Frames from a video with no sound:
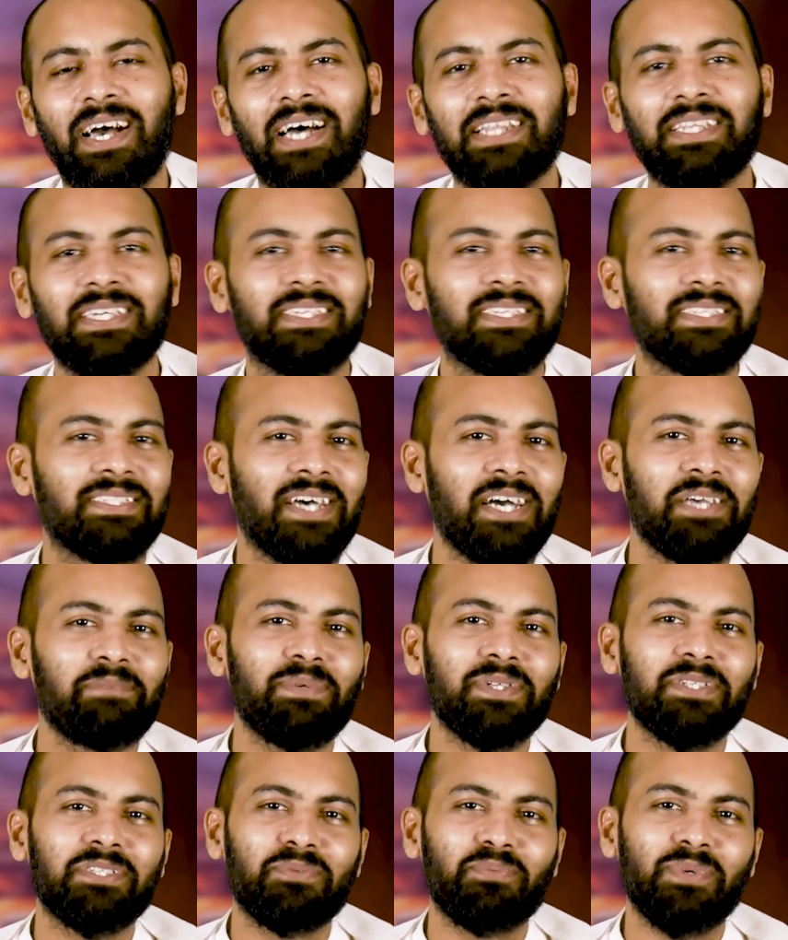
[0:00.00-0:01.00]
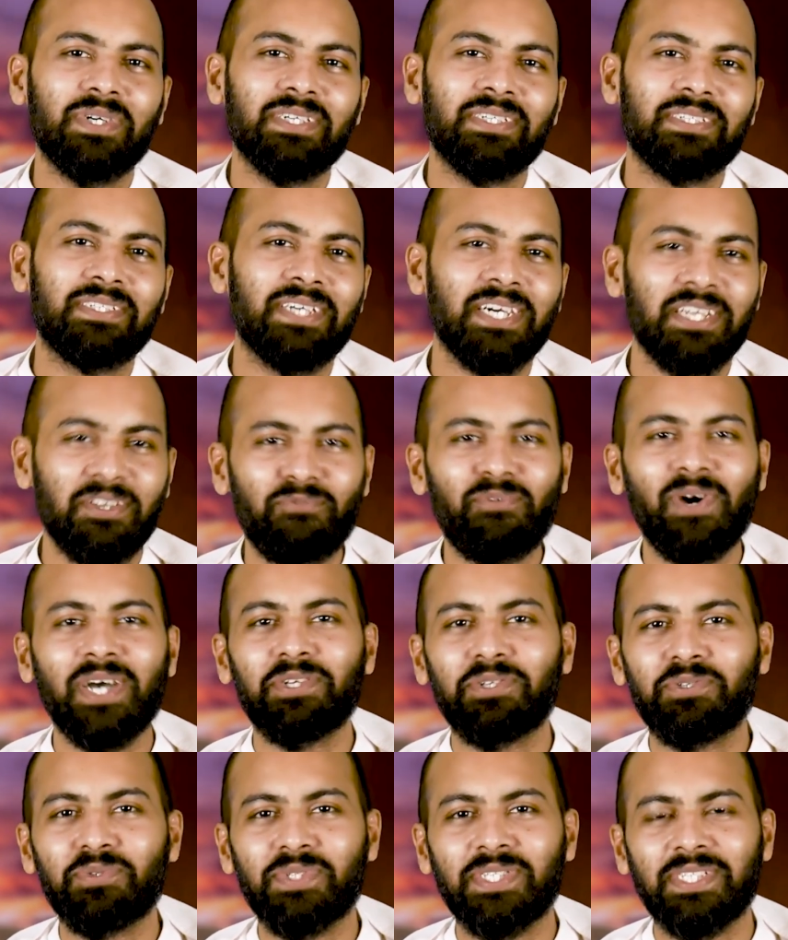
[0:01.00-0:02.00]
And the disciples were
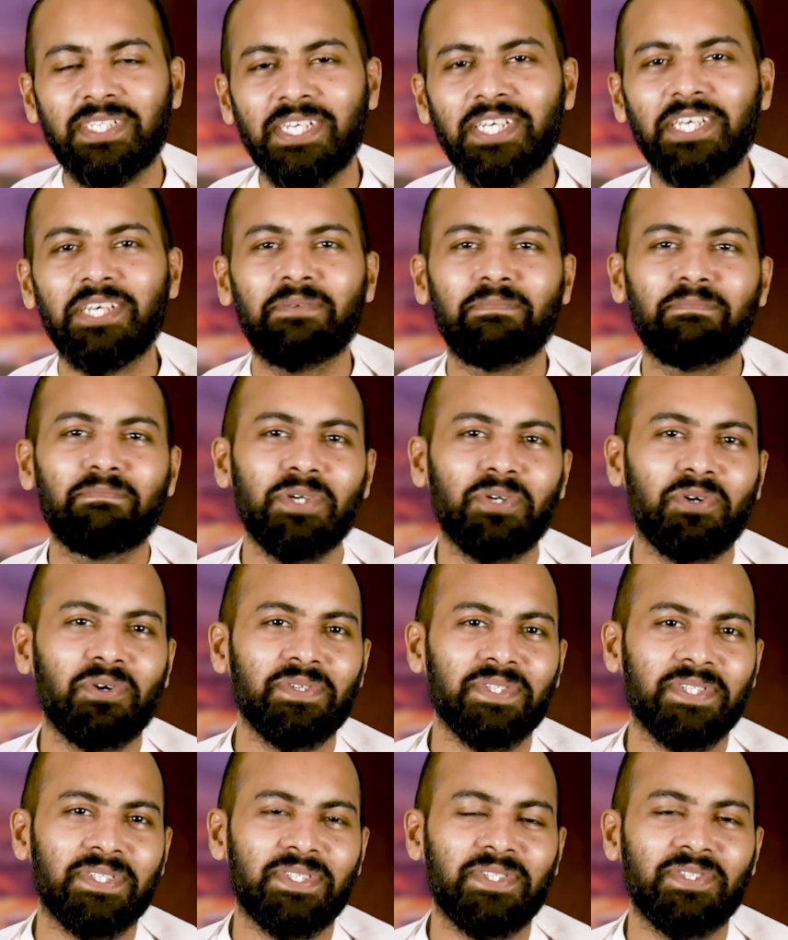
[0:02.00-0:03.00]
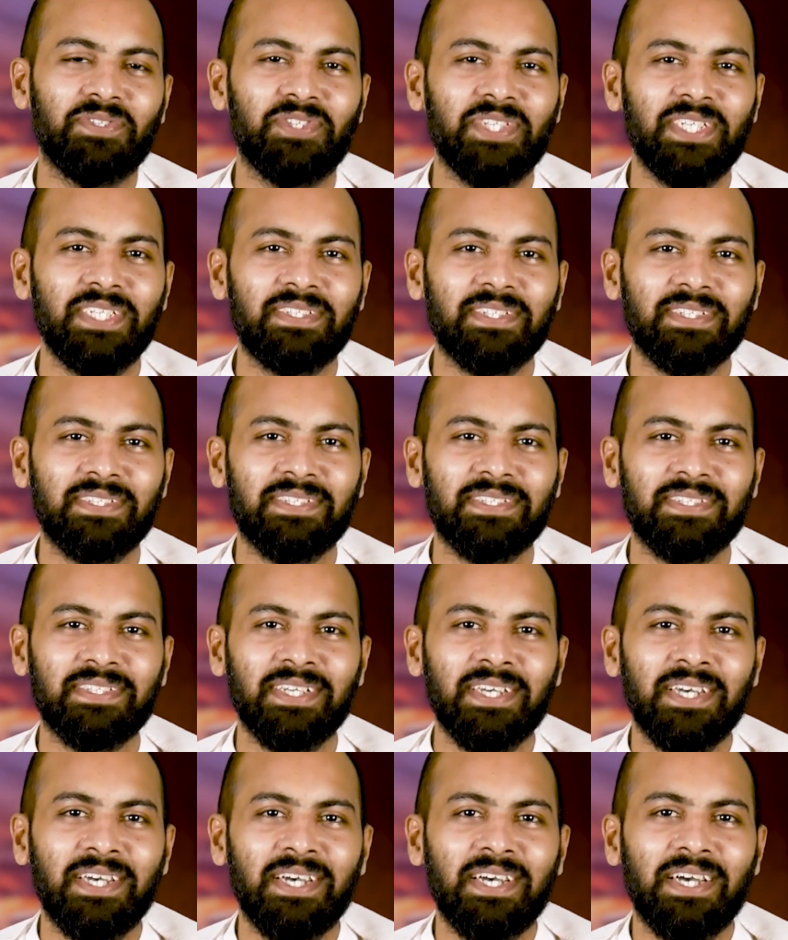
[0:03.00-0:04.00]
terrified to see him because
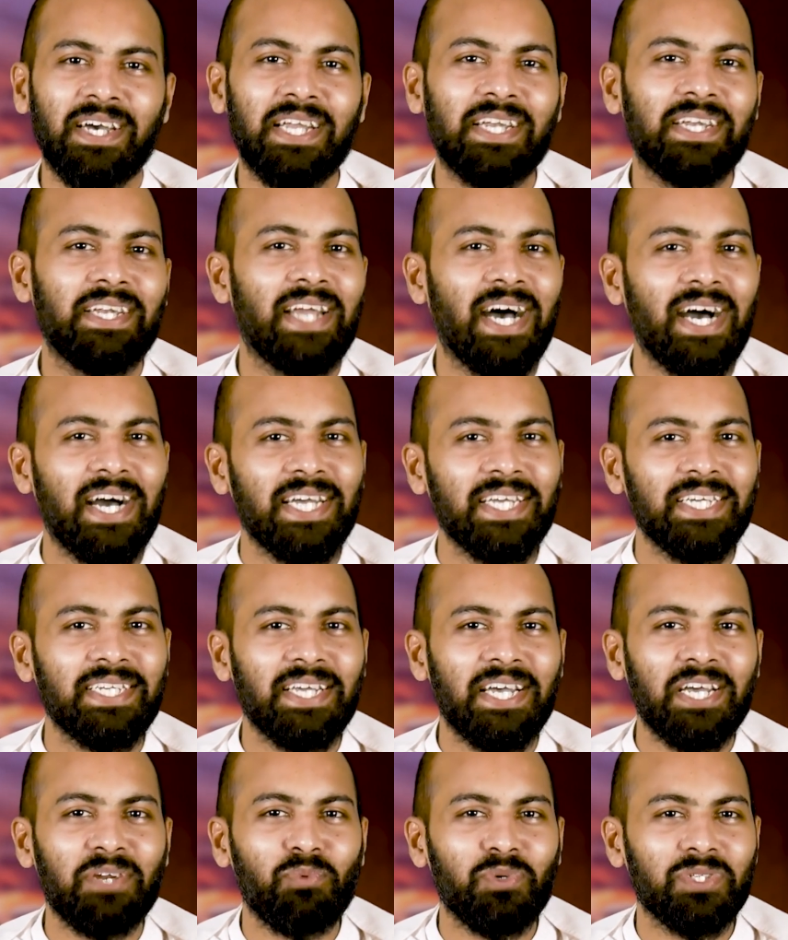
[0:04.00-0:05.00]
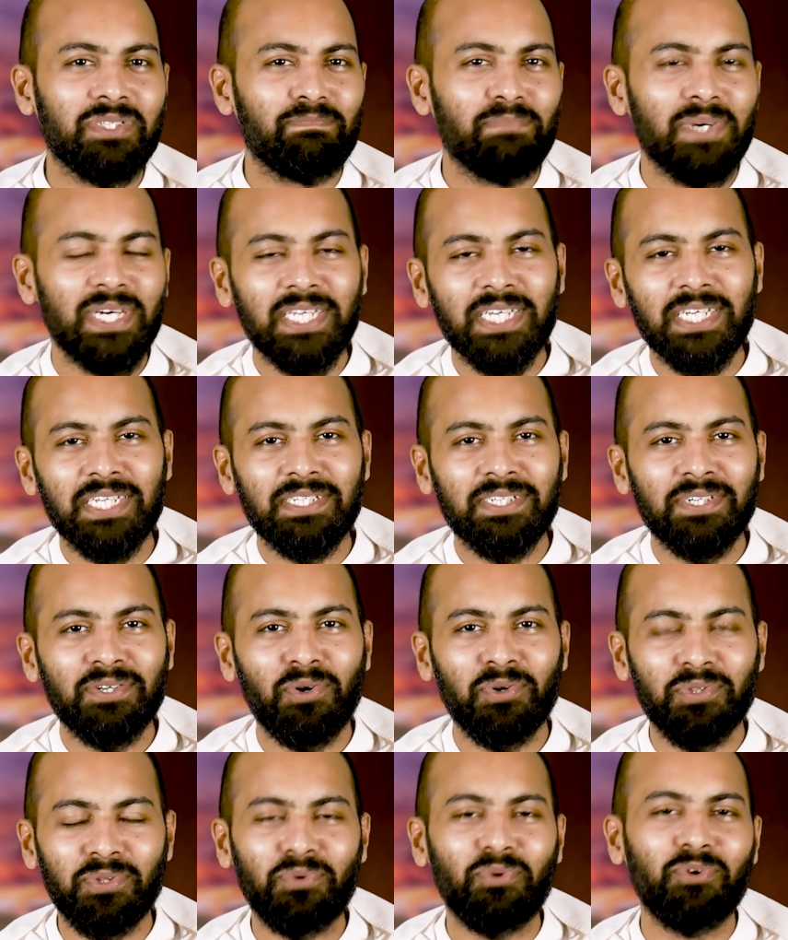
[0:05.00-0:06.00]
Jesus had died and was buried
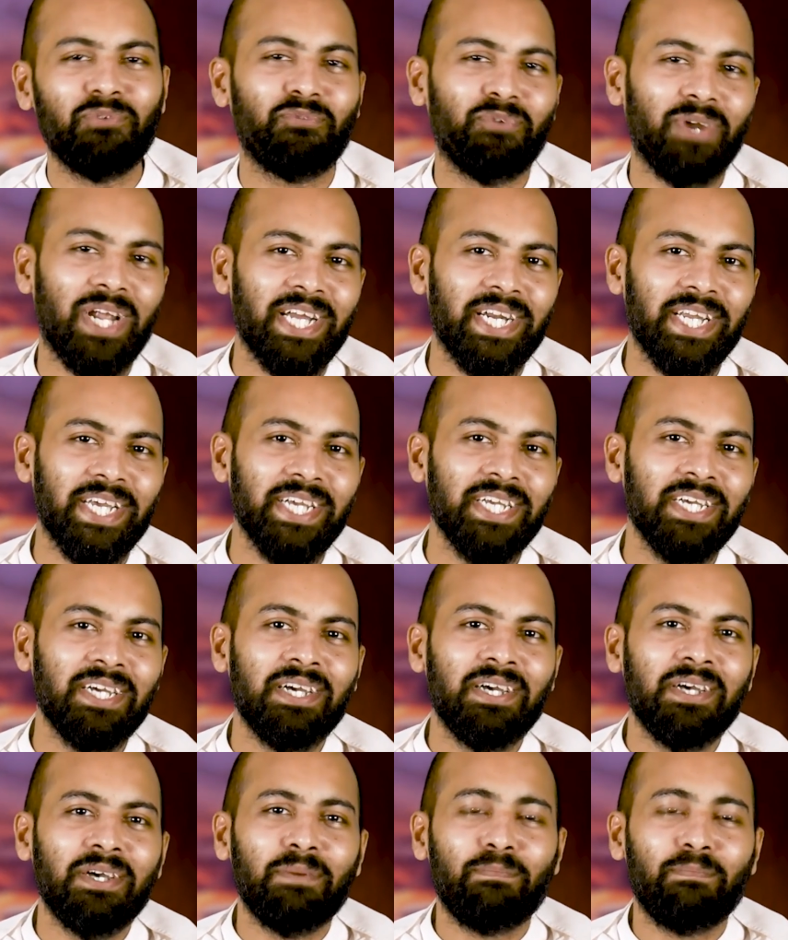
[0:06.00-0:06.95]
on the Good Friday.